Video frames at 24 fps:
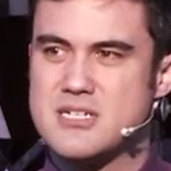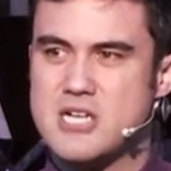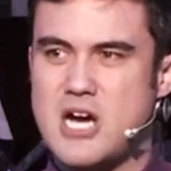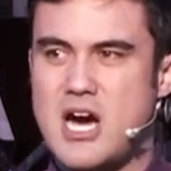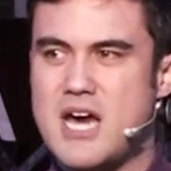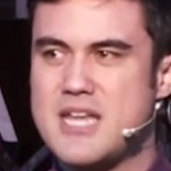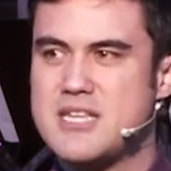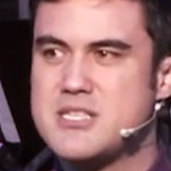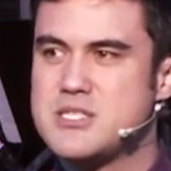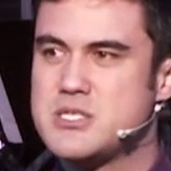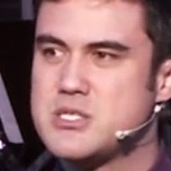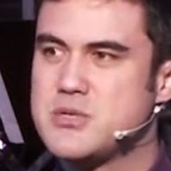
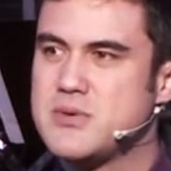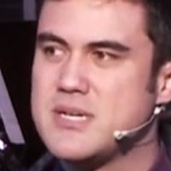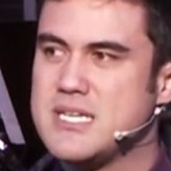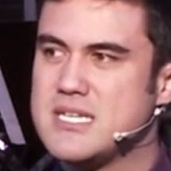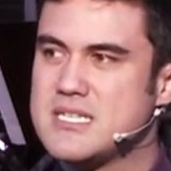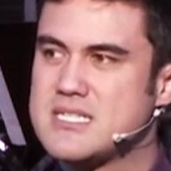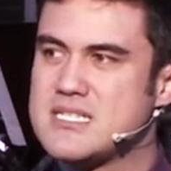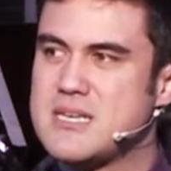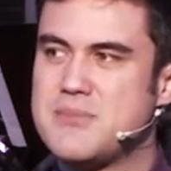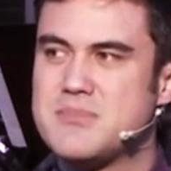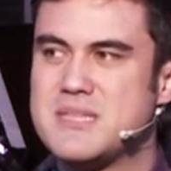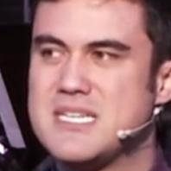God is doing
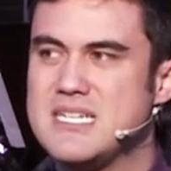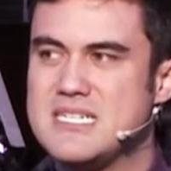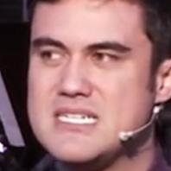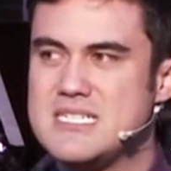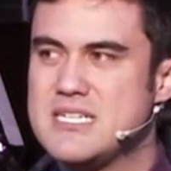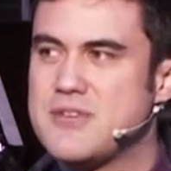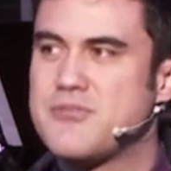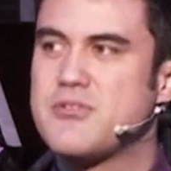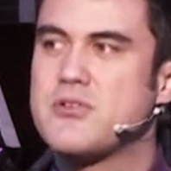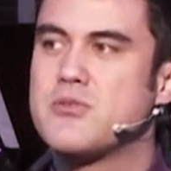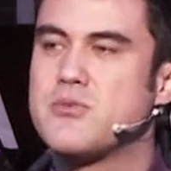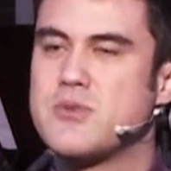something
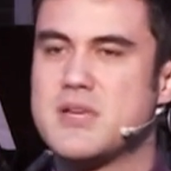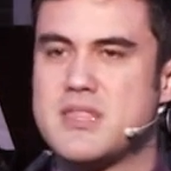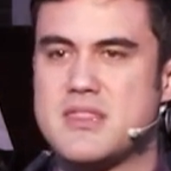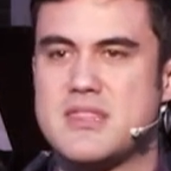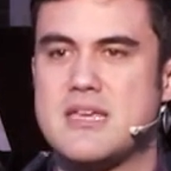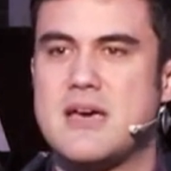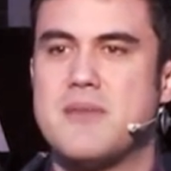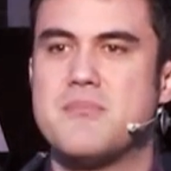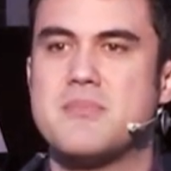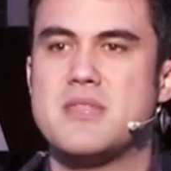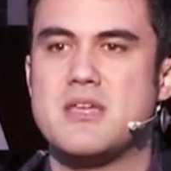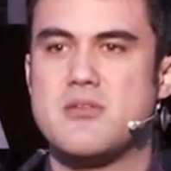different with
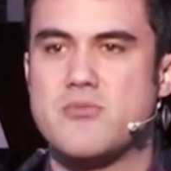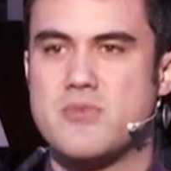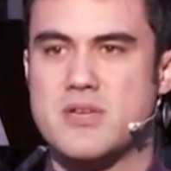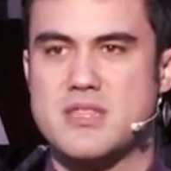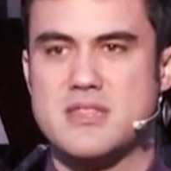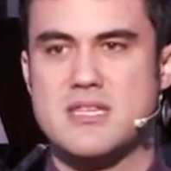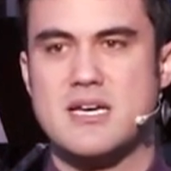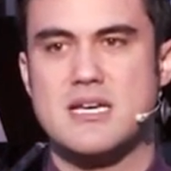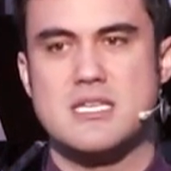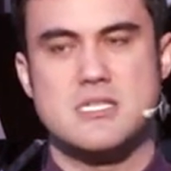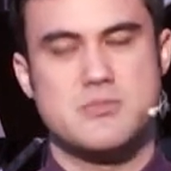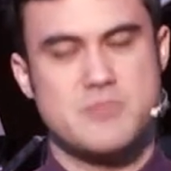them than
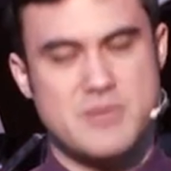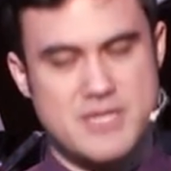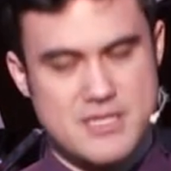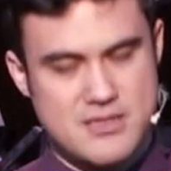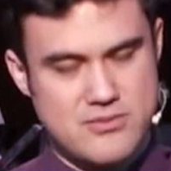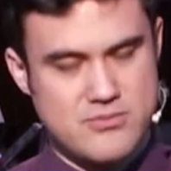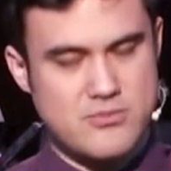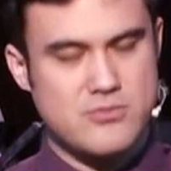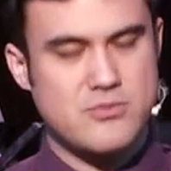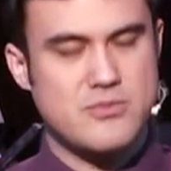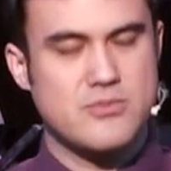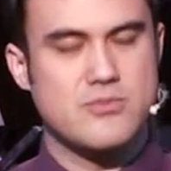with us, but
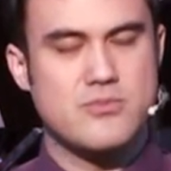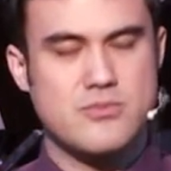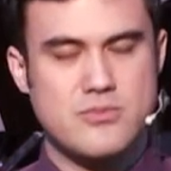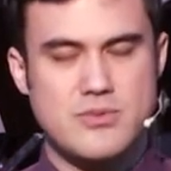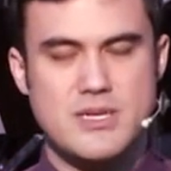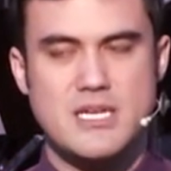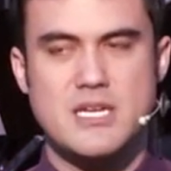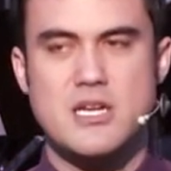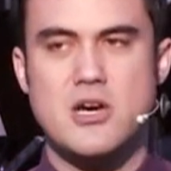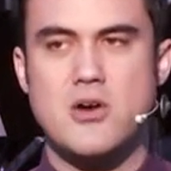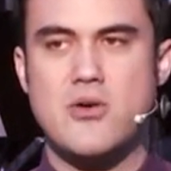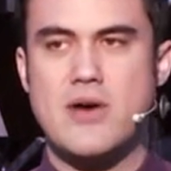
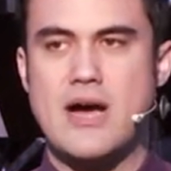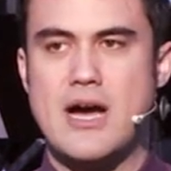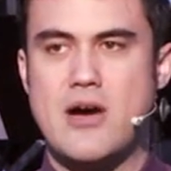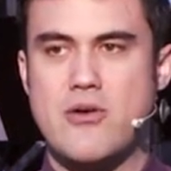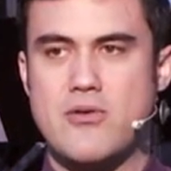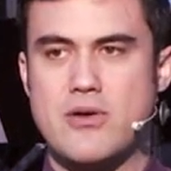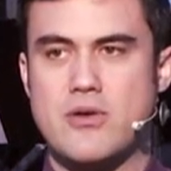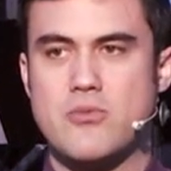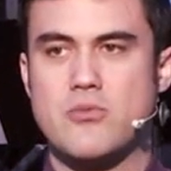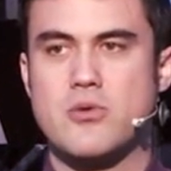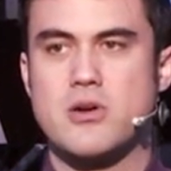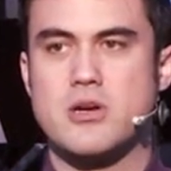we know how
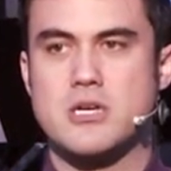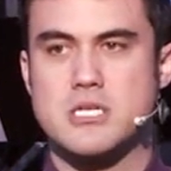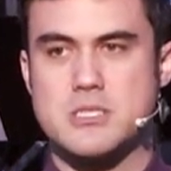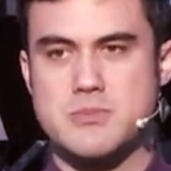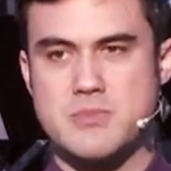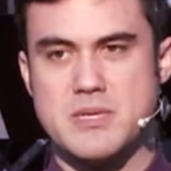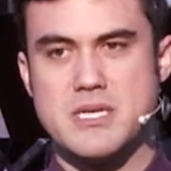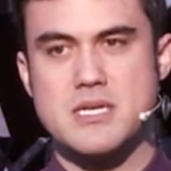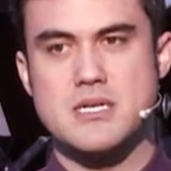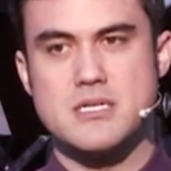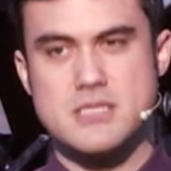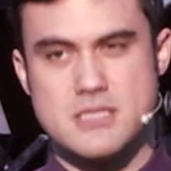he works
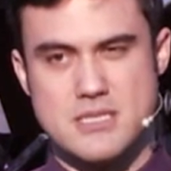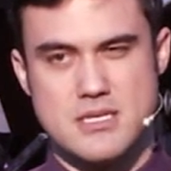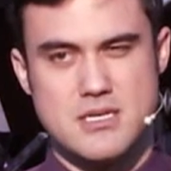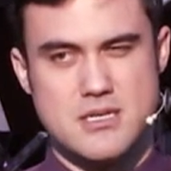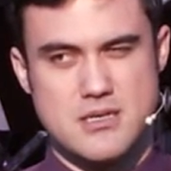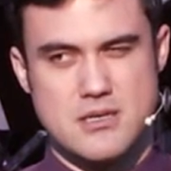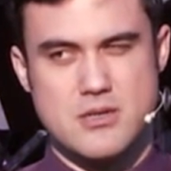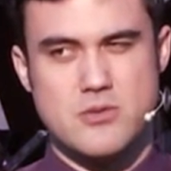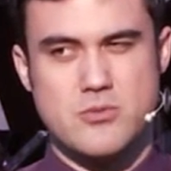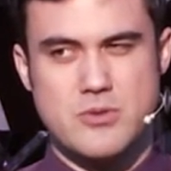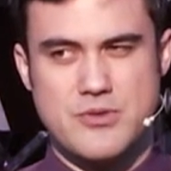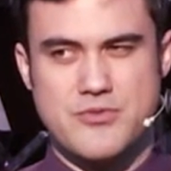because
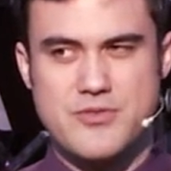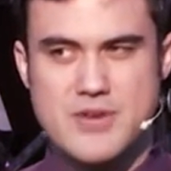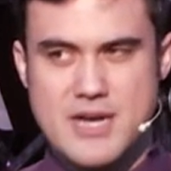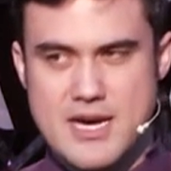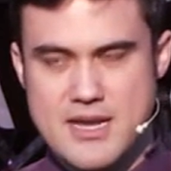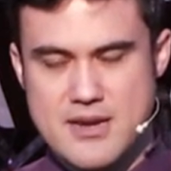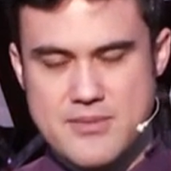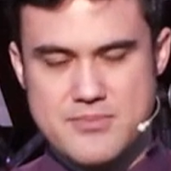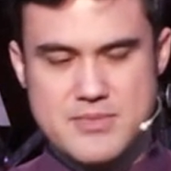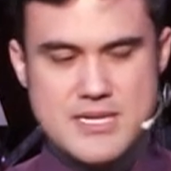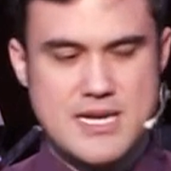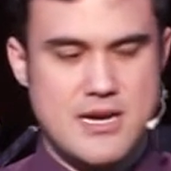we've got
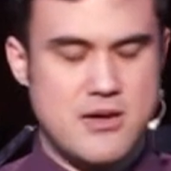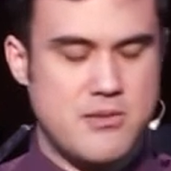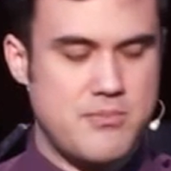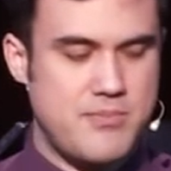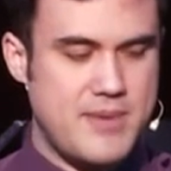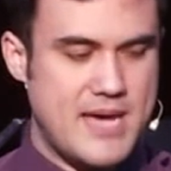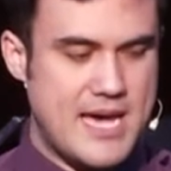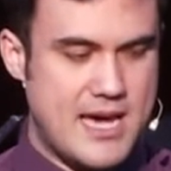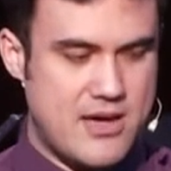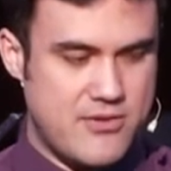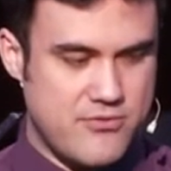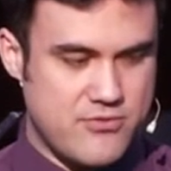him down
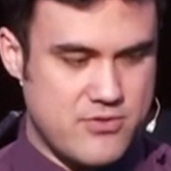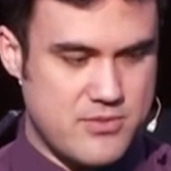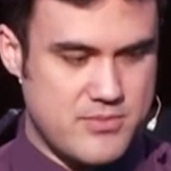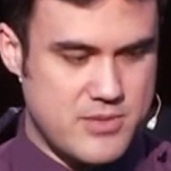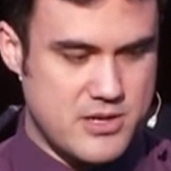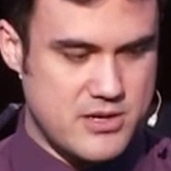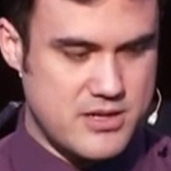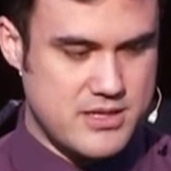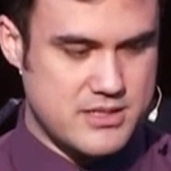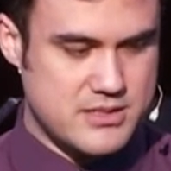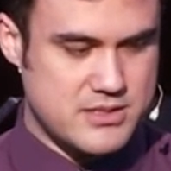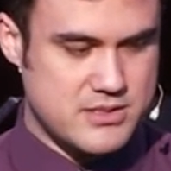pat from
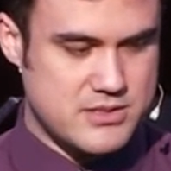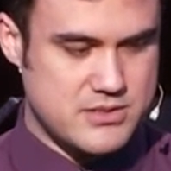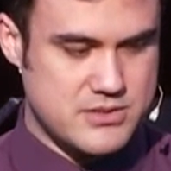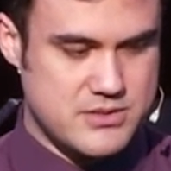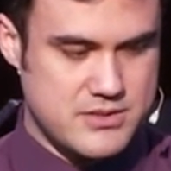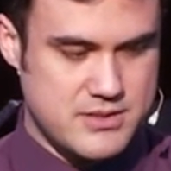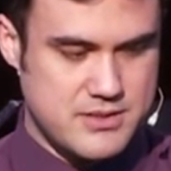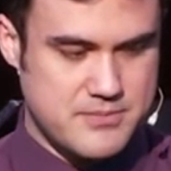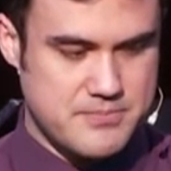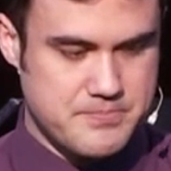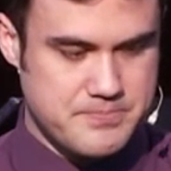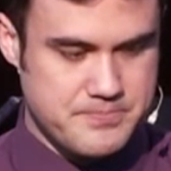our
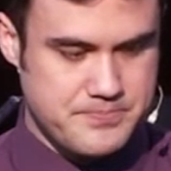history.